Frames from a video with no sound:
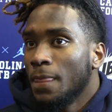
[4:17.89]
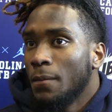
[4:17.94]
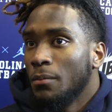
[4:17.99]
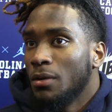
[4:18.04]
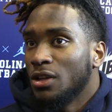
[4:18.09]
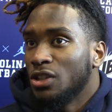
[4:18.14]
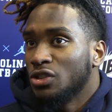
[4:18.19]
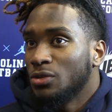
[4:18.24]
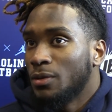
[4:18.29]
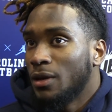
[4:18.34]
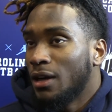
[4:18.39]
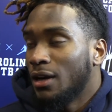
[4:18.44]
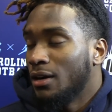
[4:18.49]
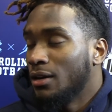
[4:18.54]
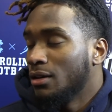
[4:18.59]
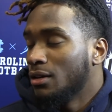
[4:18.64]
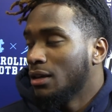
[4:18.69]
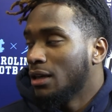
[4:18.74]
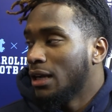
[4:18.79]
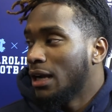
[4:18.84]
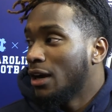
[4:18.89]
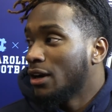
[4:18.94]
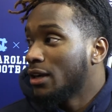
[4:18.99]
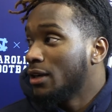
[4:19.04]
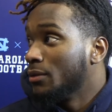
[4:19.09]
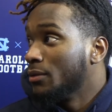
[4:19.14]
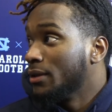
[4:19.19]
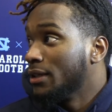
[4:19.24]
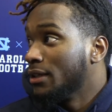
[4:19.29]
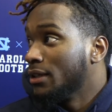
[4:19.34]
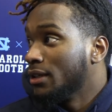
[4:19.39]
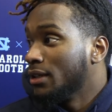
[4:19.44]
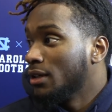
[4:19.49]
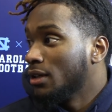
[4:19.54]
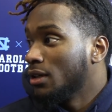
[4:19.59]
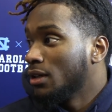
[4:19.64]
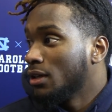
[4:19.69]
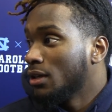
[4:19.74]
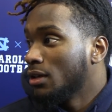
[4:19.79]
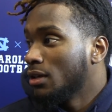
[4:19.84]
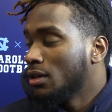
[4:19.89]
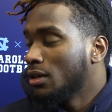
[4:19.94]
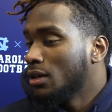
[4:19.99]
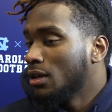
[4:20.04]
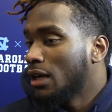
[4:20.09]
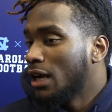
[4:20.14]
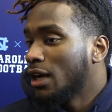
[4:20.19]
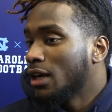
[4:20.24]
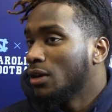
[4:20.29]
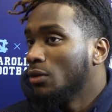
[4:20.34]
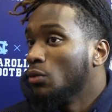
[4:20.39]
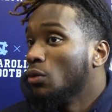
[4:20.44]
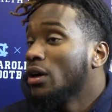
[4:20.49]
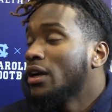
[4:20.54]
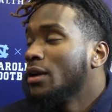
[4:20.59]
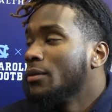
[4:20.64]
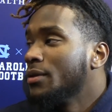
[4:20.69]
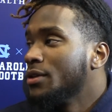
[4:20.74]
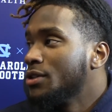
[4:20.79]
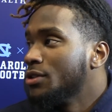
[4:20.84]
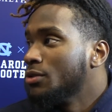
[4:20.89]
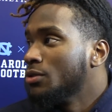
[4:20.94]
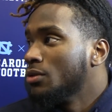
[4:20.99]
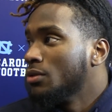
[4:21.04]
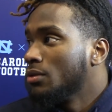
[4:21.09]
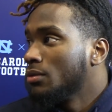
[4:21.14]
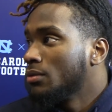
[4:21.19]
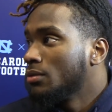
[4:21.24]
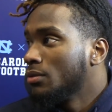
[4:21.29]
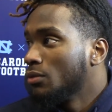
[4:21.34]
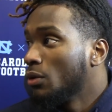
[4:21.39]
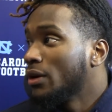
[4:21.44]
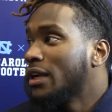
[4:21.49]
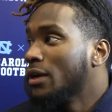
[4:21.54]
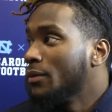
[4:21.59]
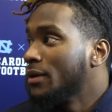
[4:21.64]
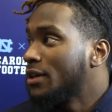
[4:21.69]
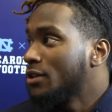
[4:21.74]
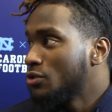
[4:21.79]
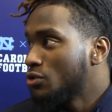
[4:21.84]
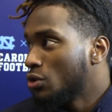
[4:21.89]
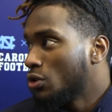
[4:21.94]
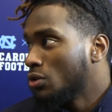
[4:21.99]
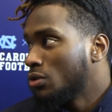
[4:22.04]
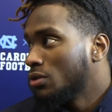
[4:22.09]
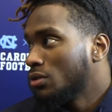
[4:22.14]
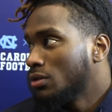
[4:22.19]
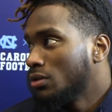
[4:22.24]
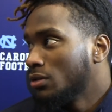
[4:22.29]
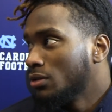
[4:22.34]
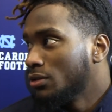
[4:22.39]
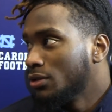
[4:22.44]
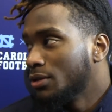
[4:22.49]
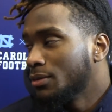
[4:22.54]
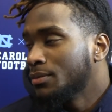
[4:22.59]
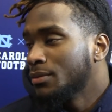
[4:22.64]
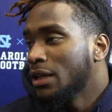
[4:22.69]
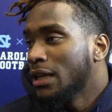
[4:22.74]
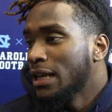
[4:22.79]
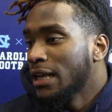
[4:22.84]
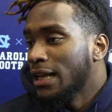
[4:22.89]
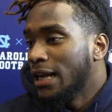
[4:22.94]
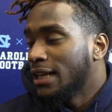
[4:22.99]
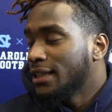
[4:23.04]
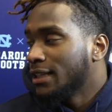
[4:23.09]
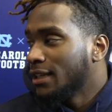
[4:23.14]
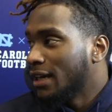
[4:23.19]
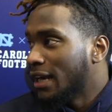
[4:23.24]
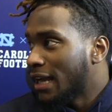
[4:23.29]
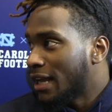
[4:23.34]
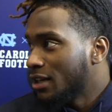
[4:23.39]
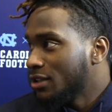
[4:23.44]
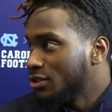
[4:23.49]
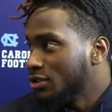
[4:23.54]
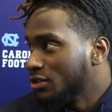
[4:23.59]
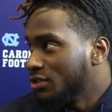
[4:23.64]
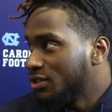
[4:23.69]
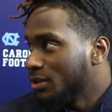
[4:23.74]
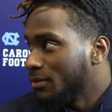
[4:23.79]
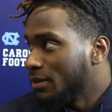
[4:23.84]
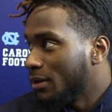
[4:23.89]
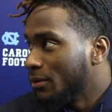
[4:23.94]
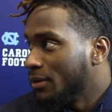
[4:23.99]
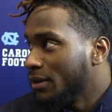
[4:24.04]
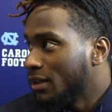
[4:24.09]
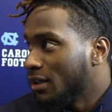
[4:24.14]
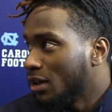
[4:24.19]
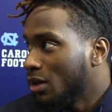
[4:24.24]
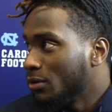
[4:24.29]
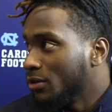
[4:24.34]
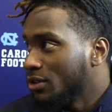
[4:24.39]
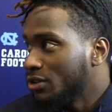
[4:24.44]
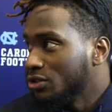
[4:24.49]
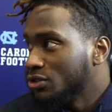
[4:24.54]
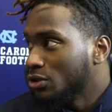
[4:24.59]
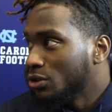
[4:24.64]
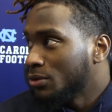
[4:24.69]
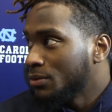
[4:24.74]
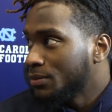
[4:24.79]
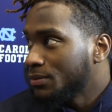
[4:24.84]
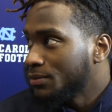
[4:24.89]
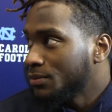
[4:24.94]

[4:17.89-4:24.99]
But it's about what can we do, what can we control, you know. And I think an attitude is something that we can always control.